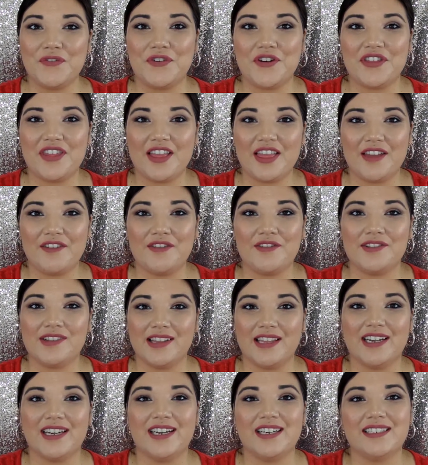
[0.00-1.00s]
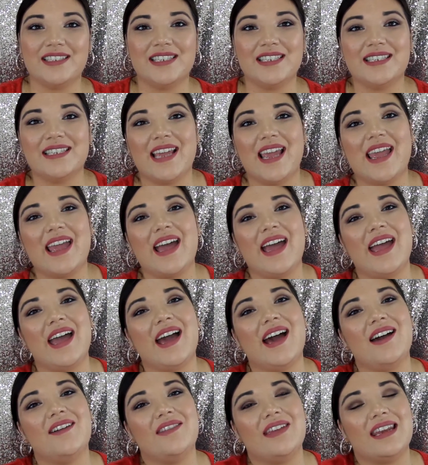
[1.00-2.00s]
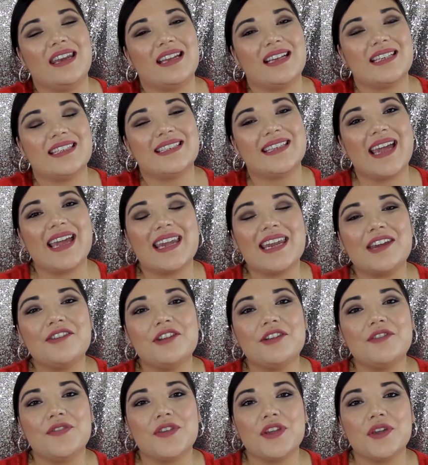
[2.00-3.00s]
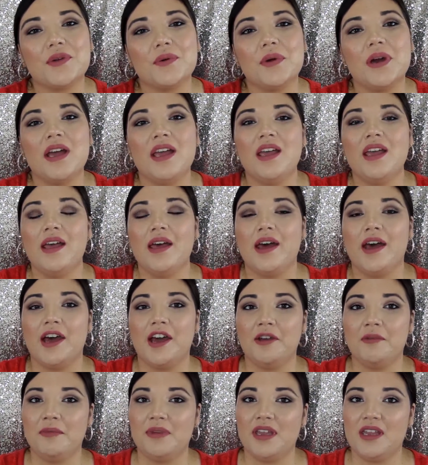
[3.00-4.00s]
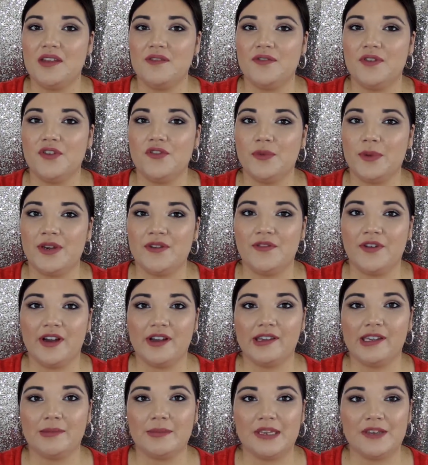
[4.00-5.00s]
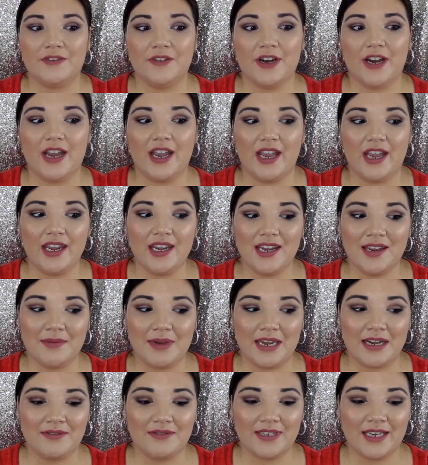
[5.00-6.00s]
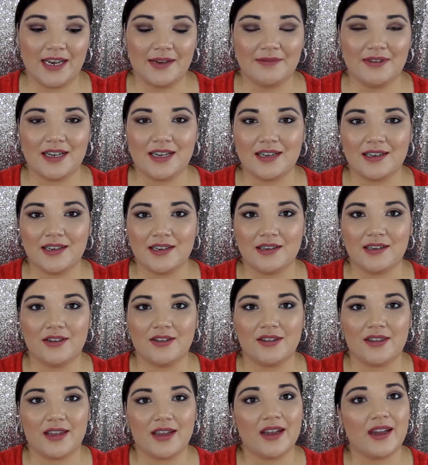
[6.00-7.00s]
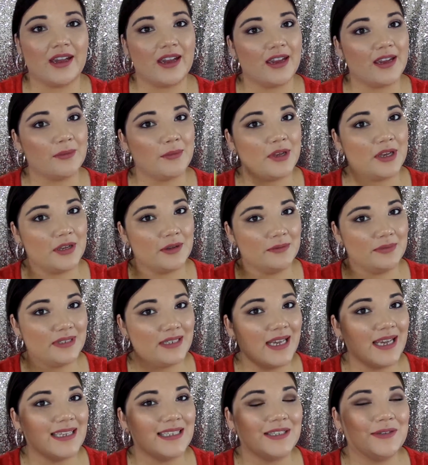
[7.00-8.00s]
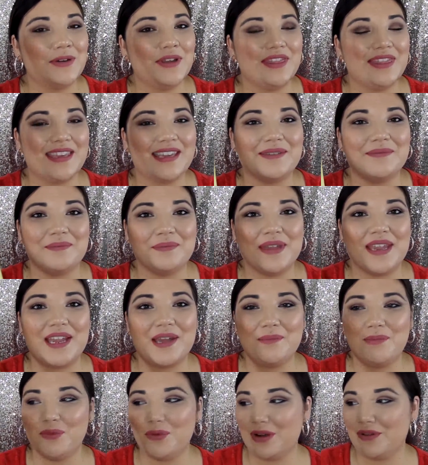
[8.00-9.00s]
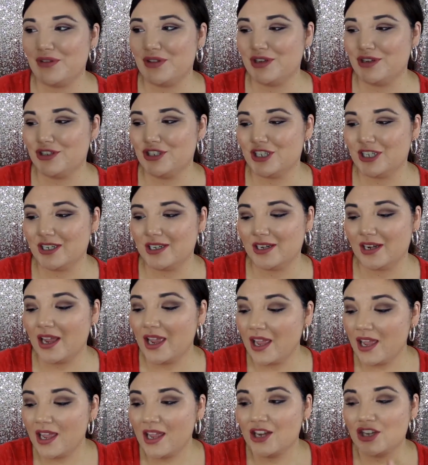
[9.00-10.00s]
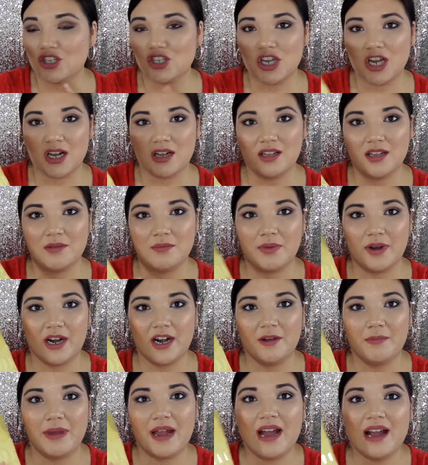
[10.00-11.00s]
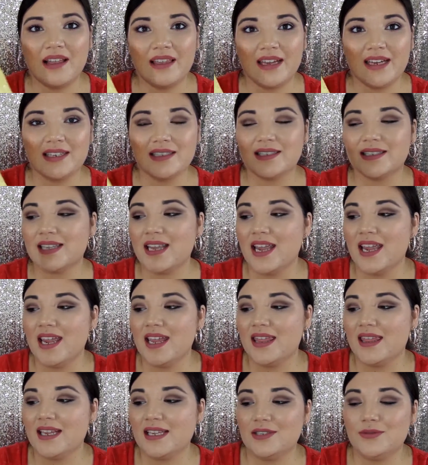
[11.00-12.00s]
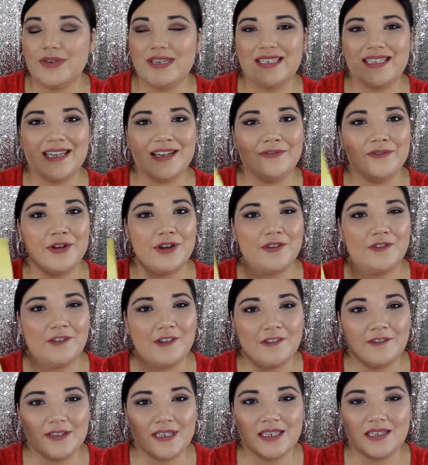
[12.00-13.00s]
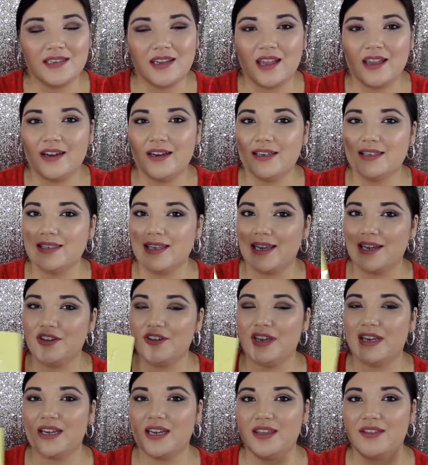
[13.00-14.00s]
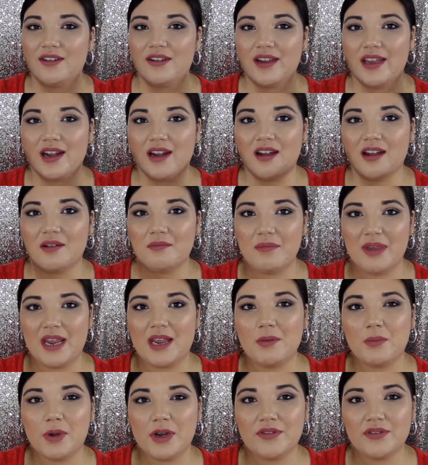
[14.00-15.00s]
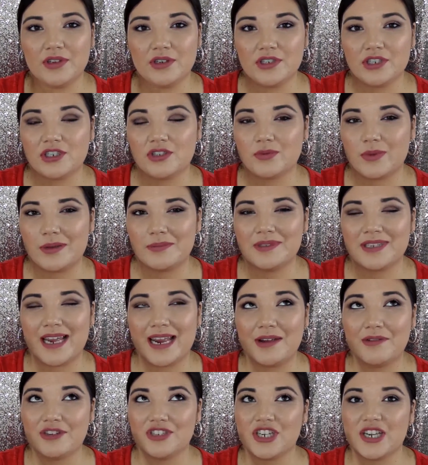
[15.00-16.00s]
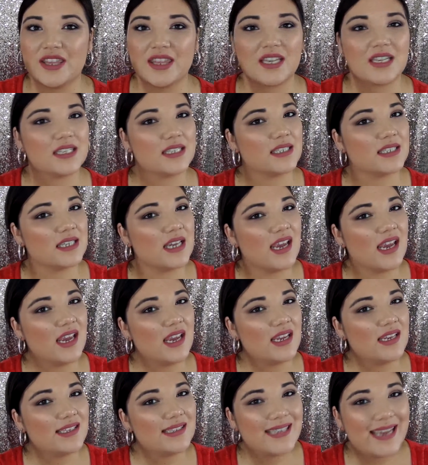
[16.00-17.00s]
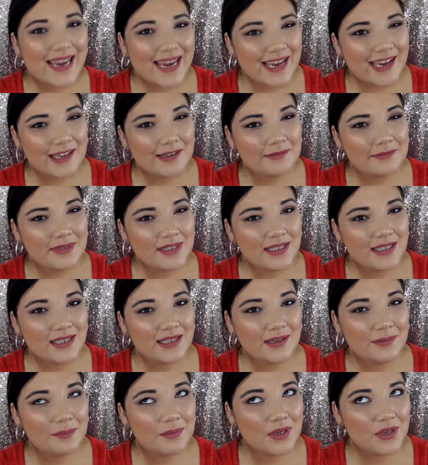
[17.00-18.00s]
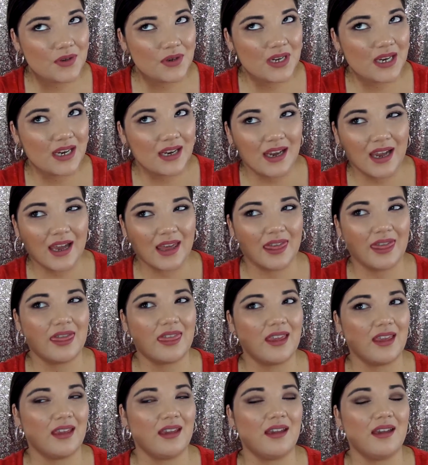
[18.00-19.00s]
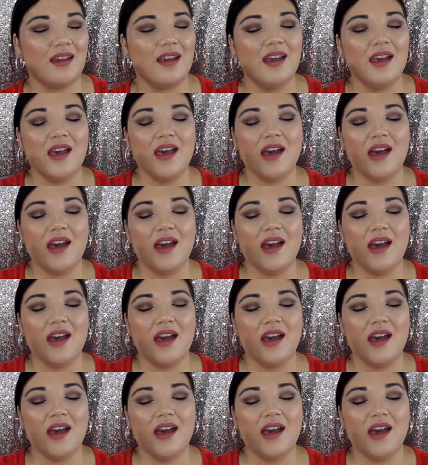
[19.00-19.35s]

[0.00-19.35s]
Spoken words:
For the Love of Glitter. Today I have an exciting review. If you've been following me for any amount of time now, you know that I am obsessed with the Makeup Revolution chocolate bar palettes. These retail for $15 and you can either get it on Makeup Revolution's website, which I think is Tam's Beauty, I think,